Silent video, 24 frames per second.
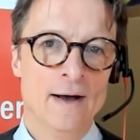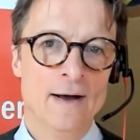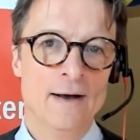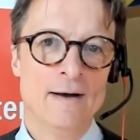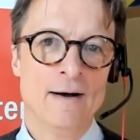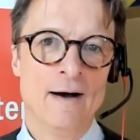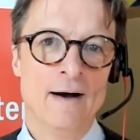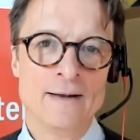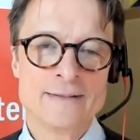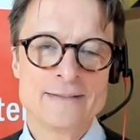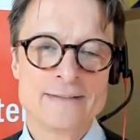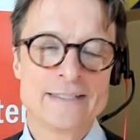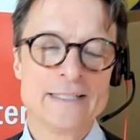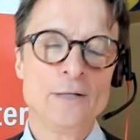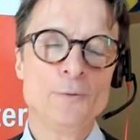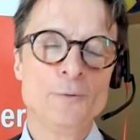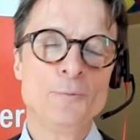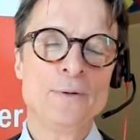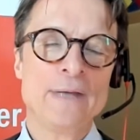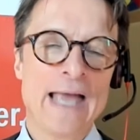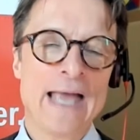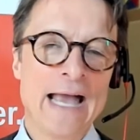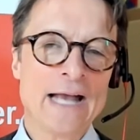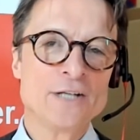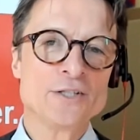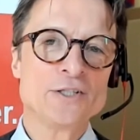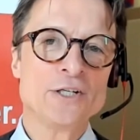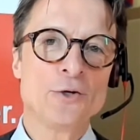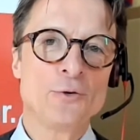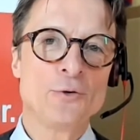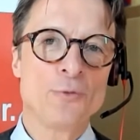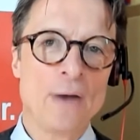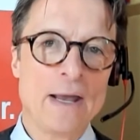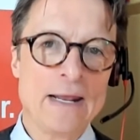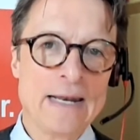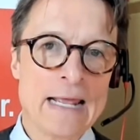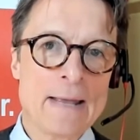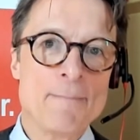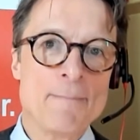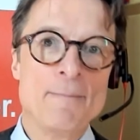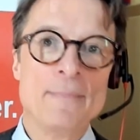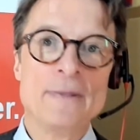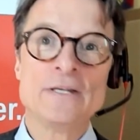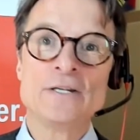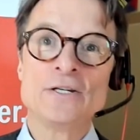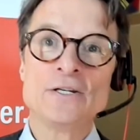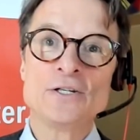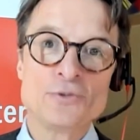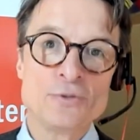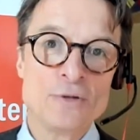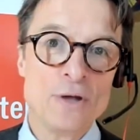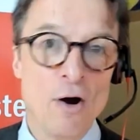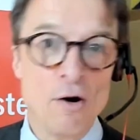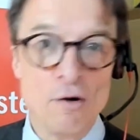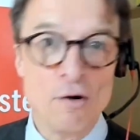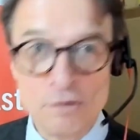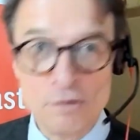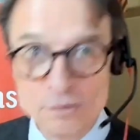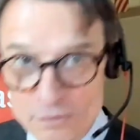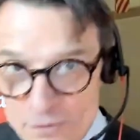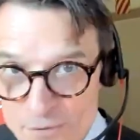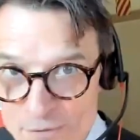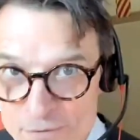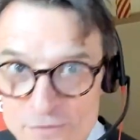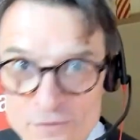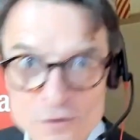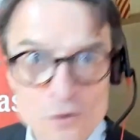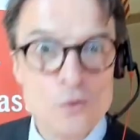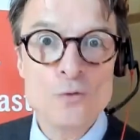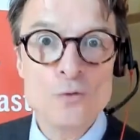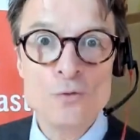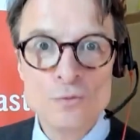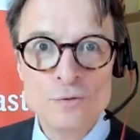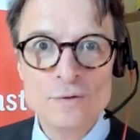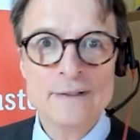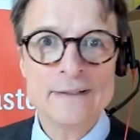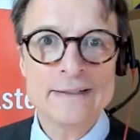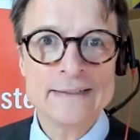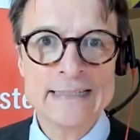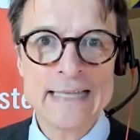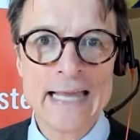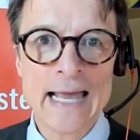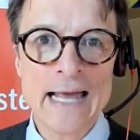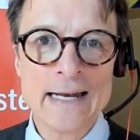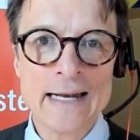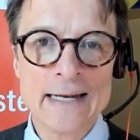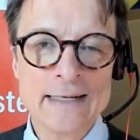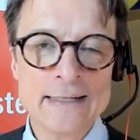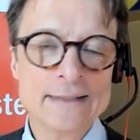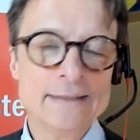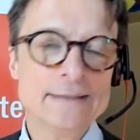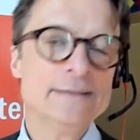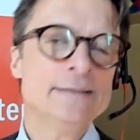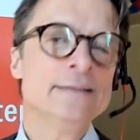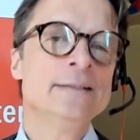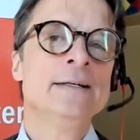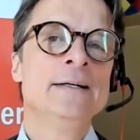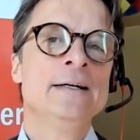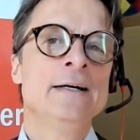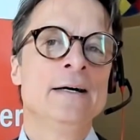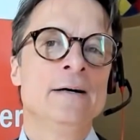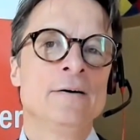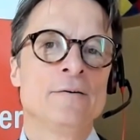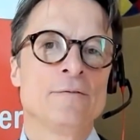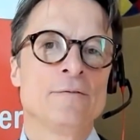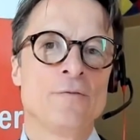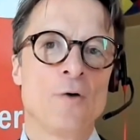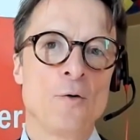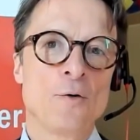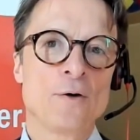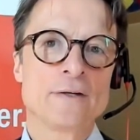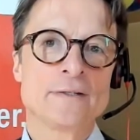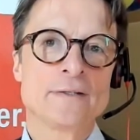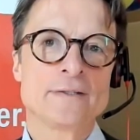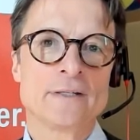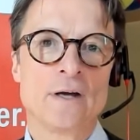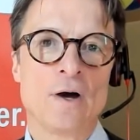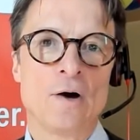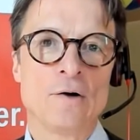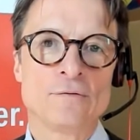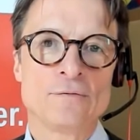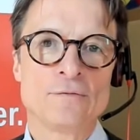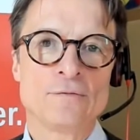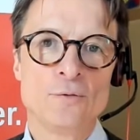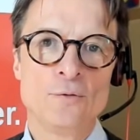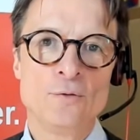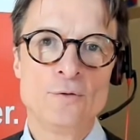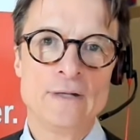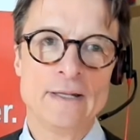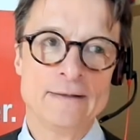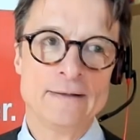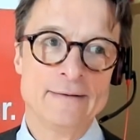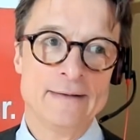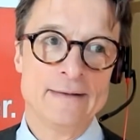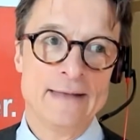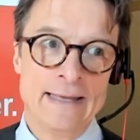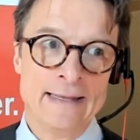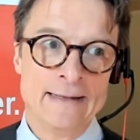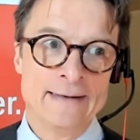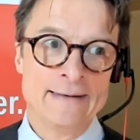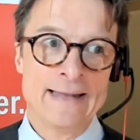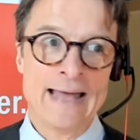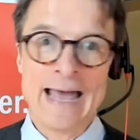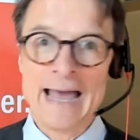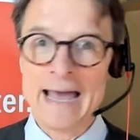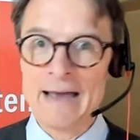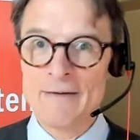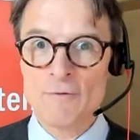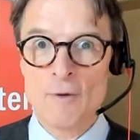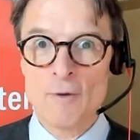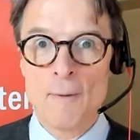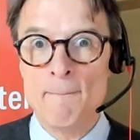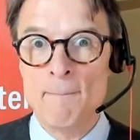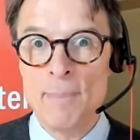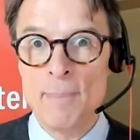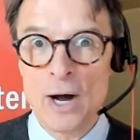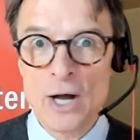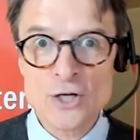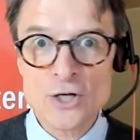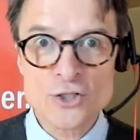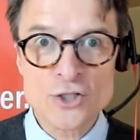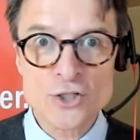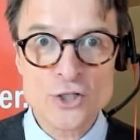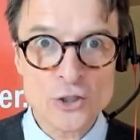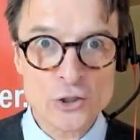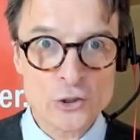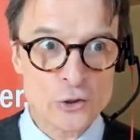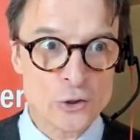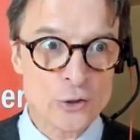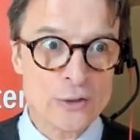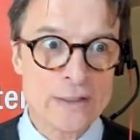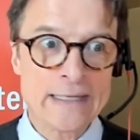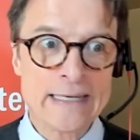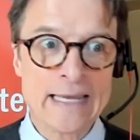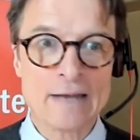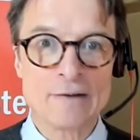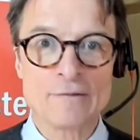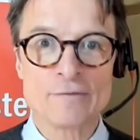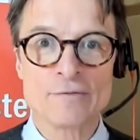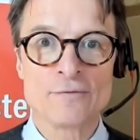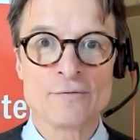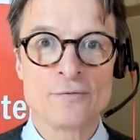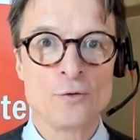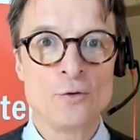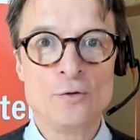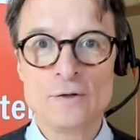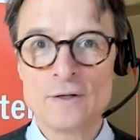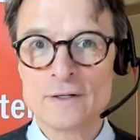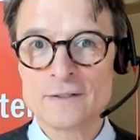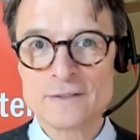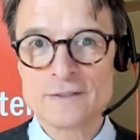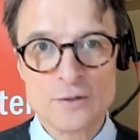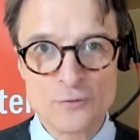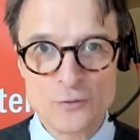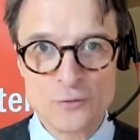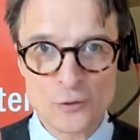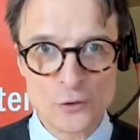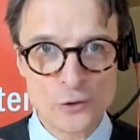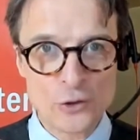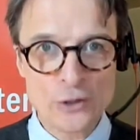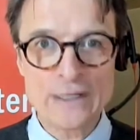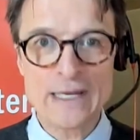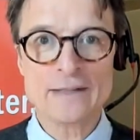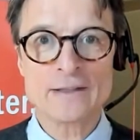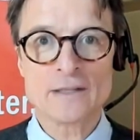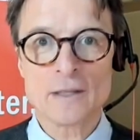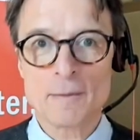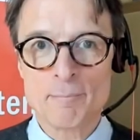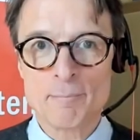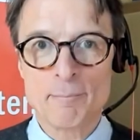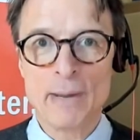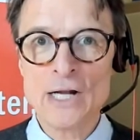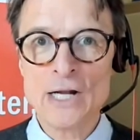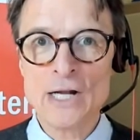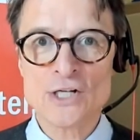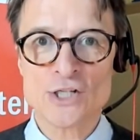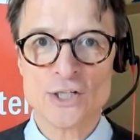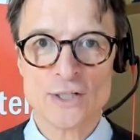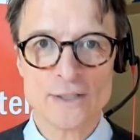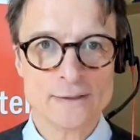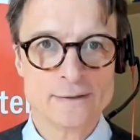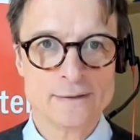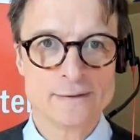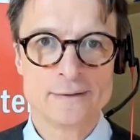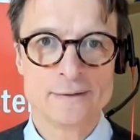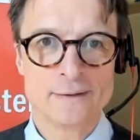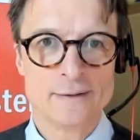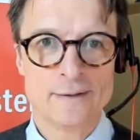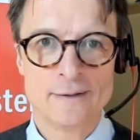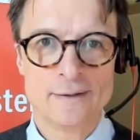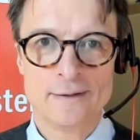Uh, until we actually create a Ministry of Food in Canada, focusing on food and and have a budget looking at food because if you look at the budget